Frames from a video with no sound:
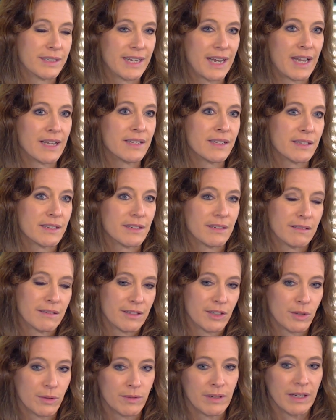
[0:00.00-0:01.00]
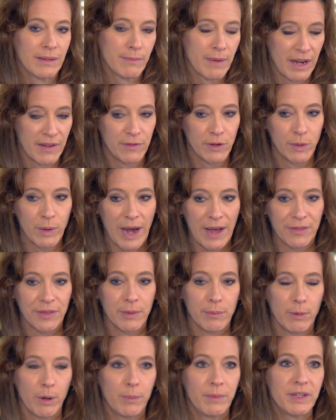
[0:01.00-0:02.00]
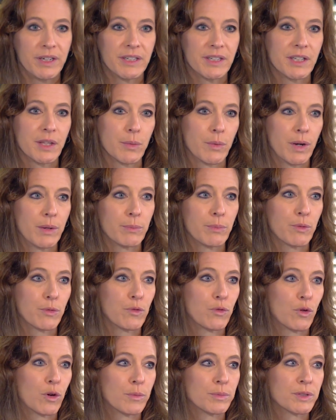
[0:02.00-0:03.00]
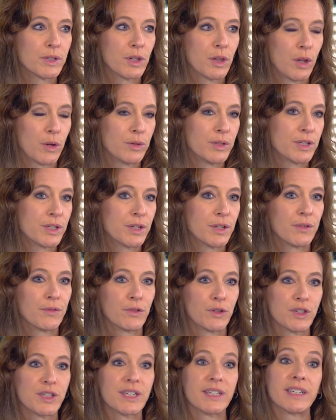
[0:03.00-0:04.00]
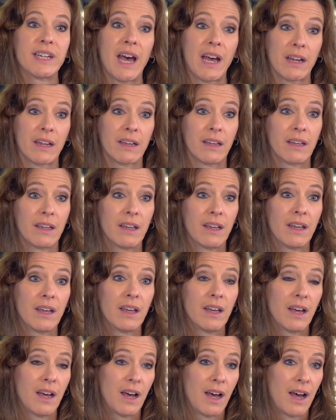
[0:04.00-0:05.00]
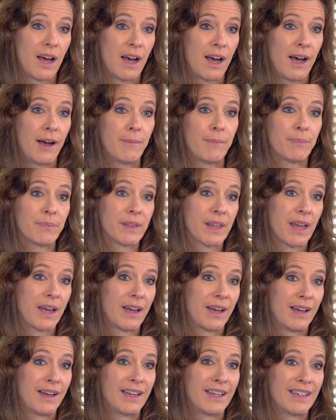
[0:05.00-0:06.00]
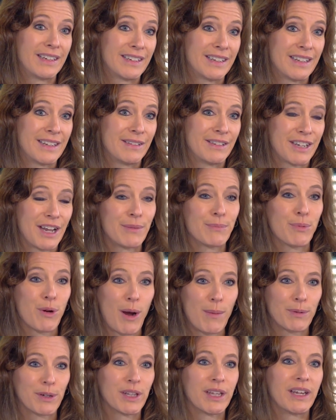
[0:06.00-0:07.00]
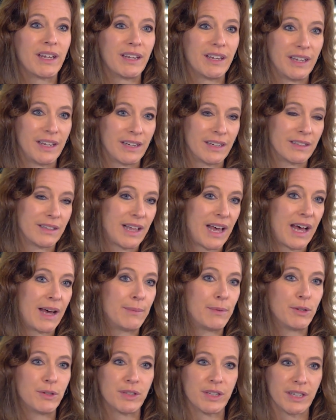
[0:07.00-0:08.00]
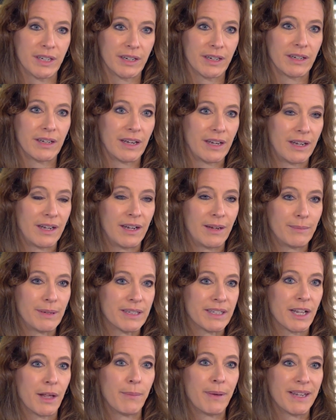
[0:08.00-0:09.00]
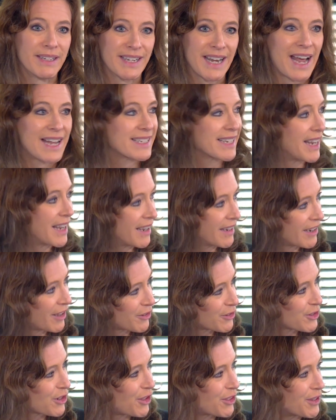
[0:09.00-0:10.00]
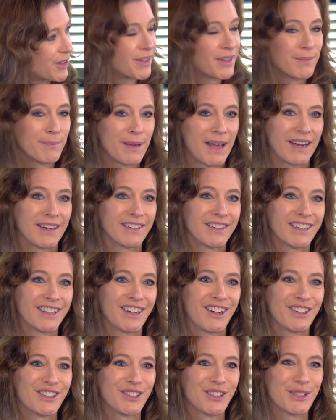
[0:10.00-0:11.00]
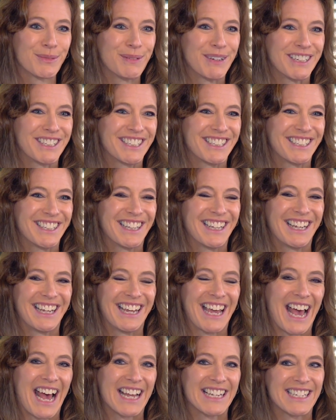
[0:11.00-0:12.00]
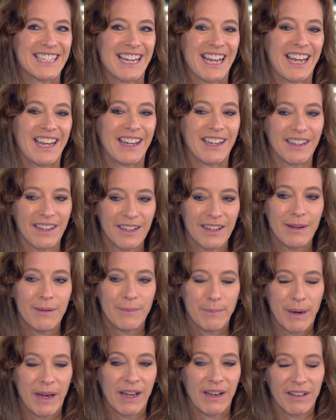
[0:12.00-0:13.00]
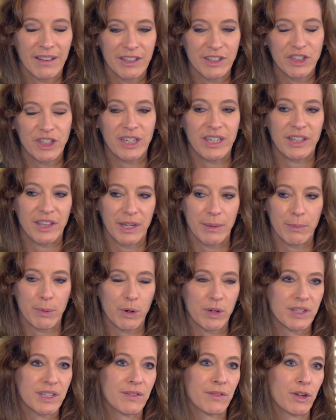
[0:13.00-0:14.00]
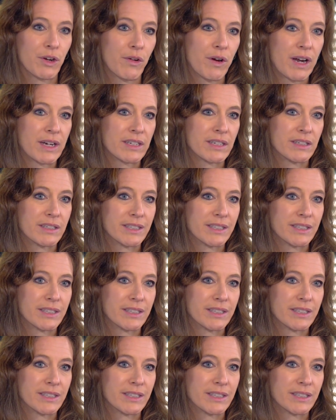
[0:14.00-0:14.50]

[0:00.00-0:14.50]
test, in my view, at the moment, is the one performed close to the first attack. Done properly in a lab using a cell-based assay, and others on the panel can also speak to the assay biology and the importance of the correct